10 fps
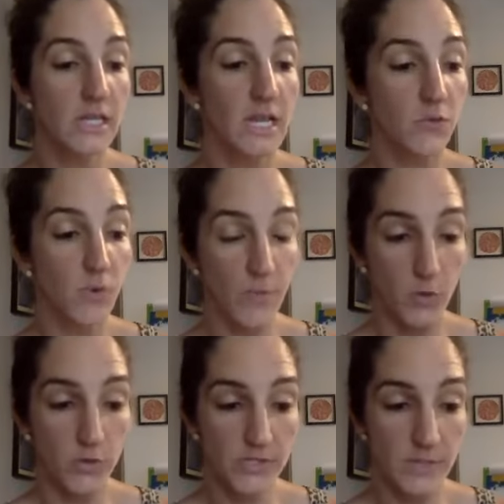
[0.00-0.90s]
in
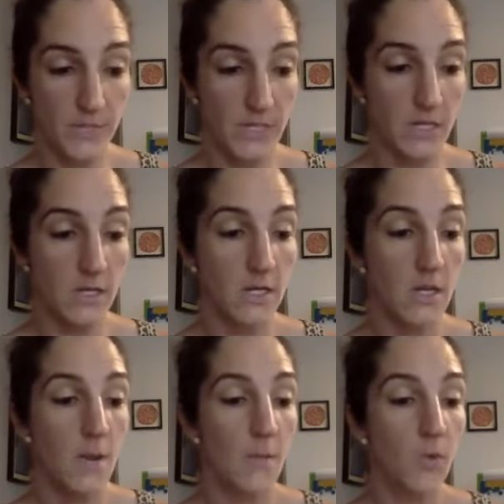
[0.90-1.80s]
Ramona's opinion,
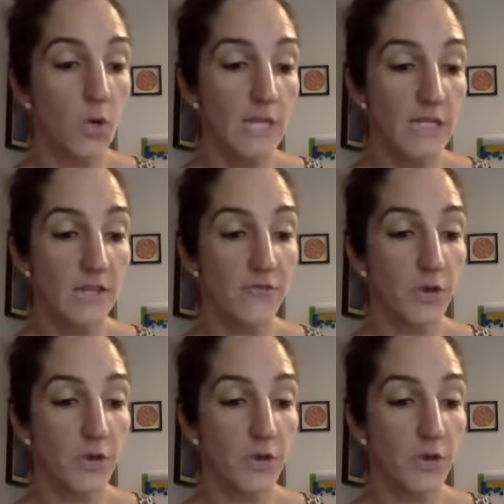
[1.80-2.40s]
more like the